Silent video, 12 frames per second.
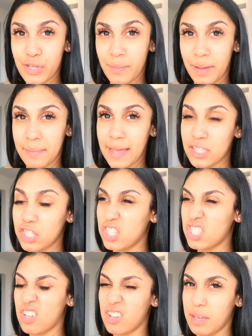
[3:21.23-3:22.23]
So maybe I should
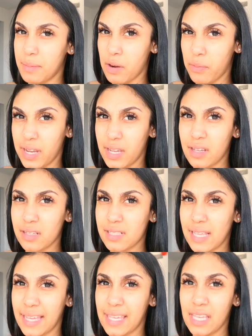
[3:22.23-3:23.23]
just go get my ring, cause
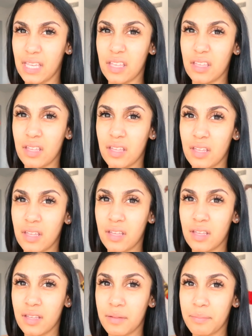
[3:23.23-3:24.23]
like he
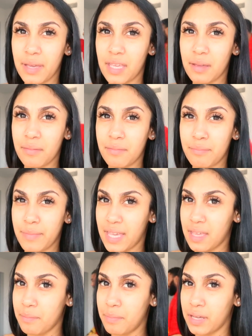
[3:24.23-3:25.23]
make it,
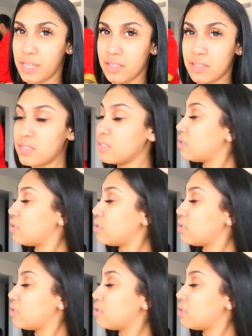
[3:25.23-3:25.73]
making buckets.